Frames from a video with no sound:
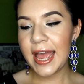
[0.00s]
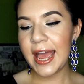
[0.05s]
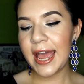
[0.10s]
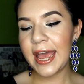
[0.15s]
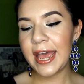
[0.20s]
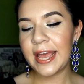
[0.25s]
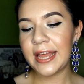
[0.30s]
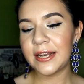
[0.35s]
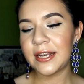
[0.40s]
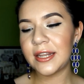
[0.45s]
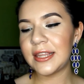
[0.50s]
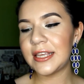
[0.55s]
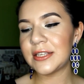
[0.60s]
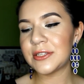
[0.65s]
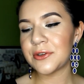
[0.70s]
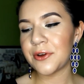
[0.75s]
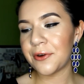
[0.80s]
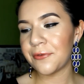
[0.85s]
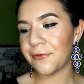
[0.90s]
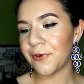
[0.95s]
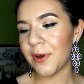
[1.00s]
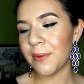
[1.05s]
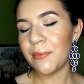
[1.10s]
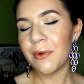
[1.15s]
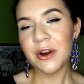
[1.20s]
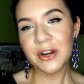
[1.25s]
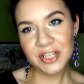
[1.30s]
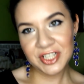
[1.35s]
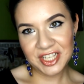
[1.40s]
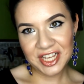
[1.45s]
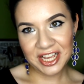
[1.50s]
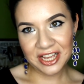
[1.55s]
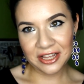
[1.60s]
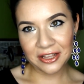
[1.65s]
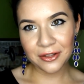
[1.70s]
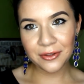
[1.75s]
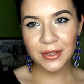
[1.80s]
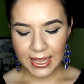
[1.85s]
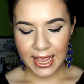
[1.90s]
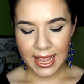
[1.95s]
and these are from
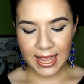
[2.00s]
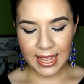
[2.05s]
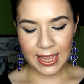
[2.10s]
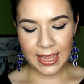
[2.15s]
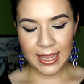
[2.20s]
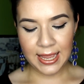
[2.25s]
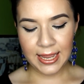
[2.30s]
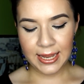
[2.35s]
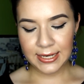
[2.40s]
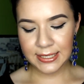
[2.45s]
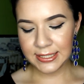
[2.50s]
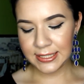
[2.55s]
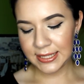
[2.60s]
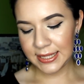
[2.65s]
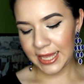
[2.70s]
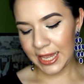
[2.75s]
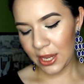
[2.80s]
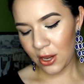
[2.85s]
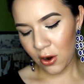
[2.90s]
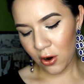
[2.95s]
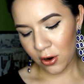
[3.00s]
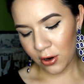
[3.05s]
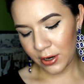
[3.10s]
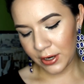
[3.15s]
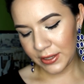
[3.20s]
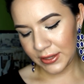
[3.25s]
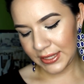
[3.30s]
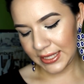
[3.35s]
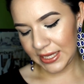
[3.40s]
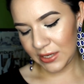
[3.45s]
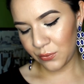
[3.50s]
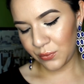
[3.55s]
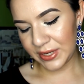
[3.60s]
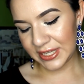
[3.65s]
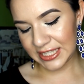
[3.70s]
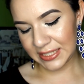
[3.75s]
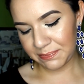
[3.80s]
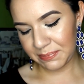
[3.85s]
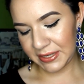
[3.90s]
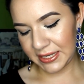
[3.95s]
Ardell, and they are the
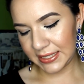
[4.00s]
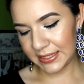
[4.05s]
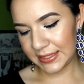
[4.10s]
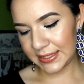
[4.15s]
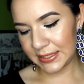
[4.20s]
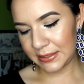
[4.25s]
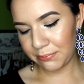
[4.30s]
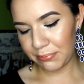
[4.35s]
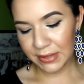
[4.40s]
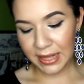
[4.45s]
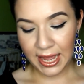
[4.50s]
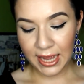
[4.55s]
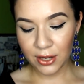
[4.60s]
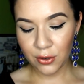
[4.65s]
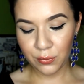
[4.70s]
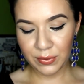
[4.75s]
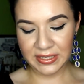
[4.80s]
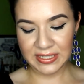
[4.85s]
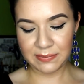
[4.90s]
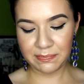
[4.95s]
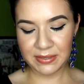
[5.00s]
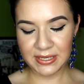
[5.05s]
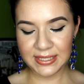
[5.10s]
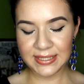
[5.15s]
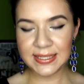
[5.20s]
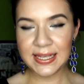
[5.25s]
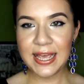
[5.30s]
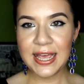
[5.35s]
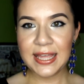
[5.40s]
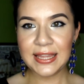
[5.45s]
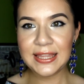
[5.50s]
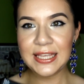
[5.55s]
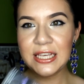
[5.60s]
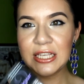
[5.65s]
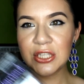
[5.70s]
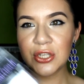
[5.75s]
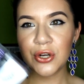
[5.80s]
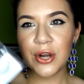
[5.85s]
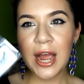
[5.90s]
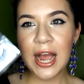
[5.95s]
Wispies, black Wispies. These are